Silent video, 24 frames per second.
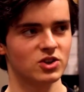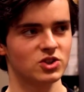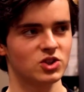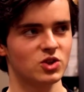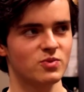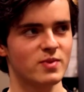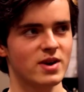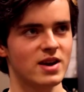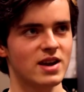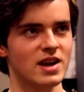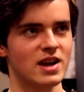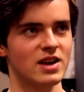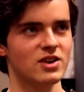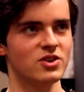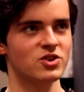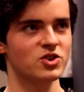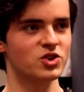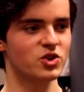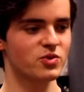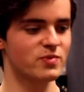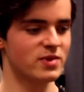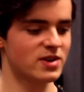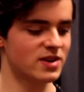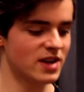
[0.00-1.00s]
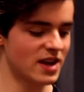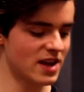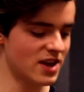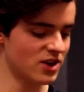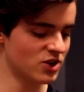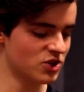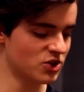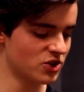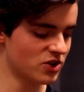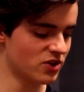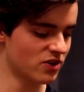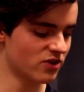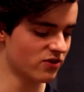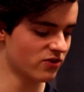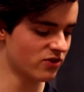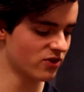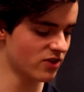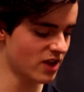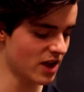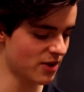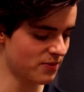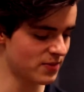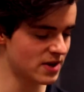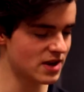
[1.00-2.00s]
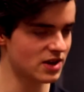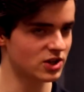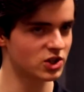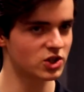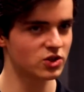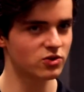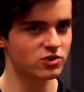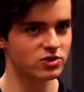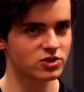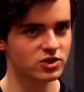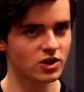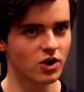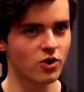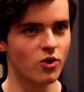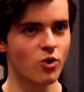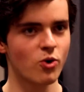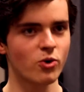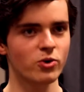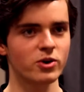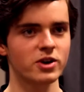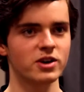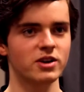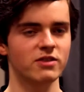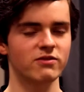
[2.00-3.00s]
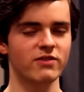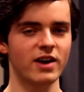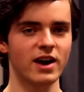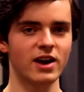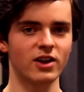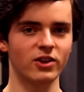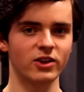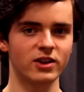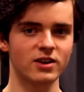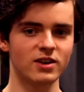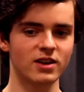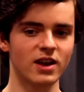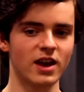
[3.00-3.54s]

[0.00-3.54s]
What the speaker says: So my instrumentation for that piece was accordion and violin,